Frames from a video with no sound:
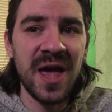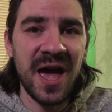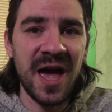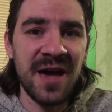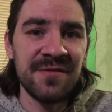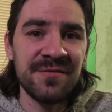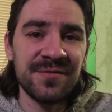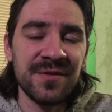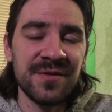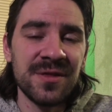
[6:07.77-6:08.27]

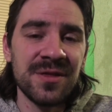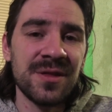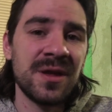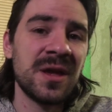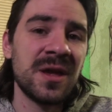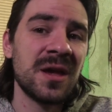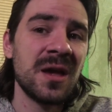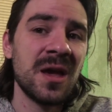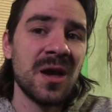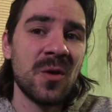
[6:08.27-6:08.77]

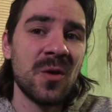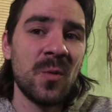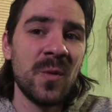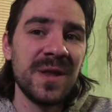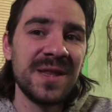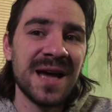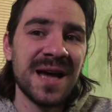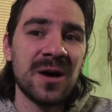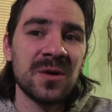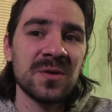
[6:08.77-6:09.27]
everything
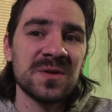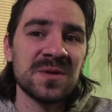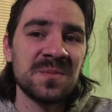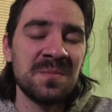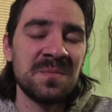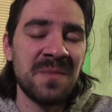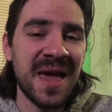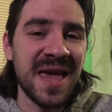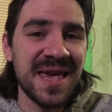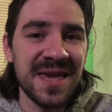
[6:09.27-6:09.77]
without
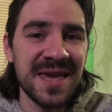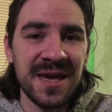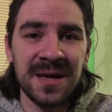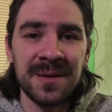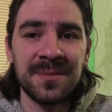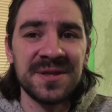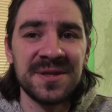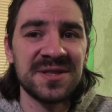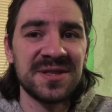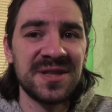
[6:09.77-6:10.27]
making a
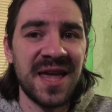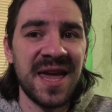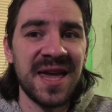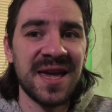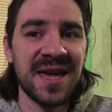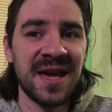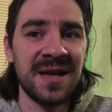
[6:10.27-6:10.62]
mistake,